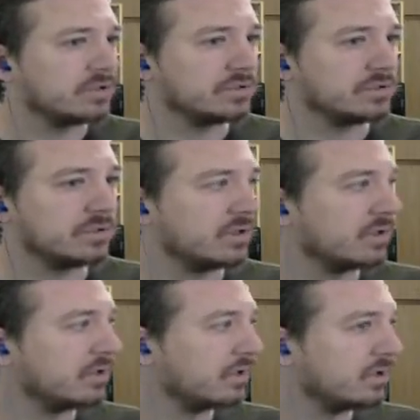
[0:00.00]

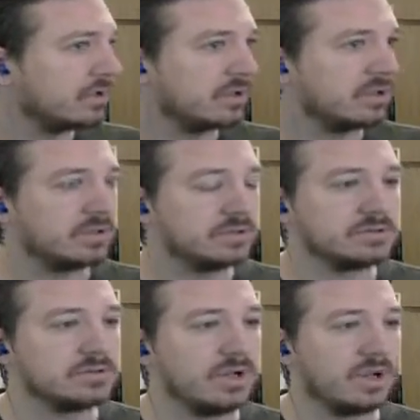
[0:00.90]

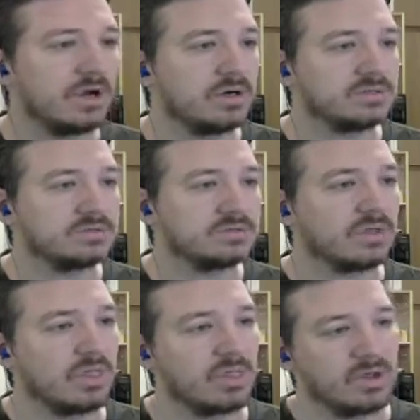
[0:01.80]

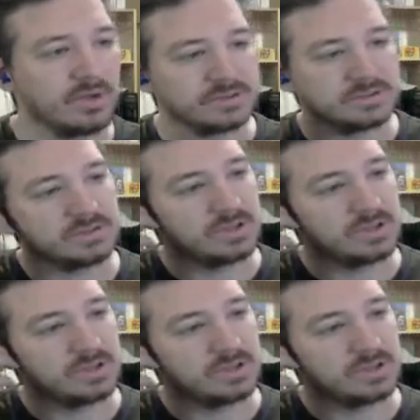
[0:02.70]
Nobody speaks.